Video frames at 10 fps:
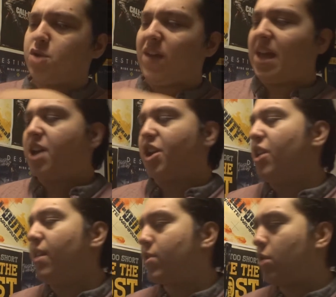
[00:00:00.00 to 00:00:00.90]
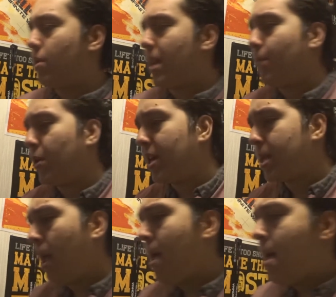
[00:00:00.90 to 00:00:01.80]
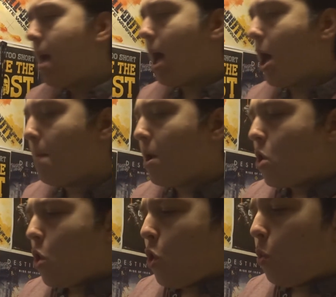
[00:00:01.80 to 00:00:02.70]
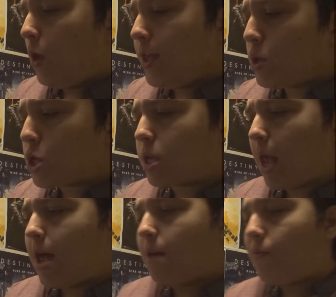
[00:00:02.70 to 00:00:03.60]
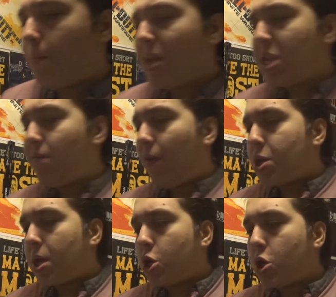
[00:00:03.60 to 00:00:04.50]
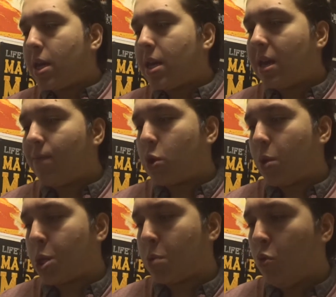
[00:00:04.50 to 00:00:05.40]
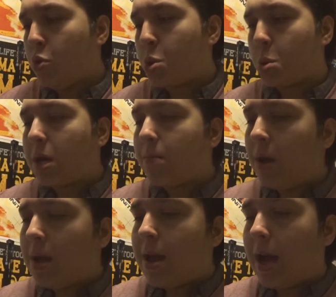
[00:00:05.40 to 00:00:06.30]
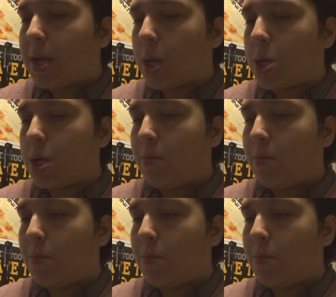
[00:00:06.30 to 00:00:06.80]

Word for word: thing, I don't know what it is. What's the best advice that you can give to a small stream such as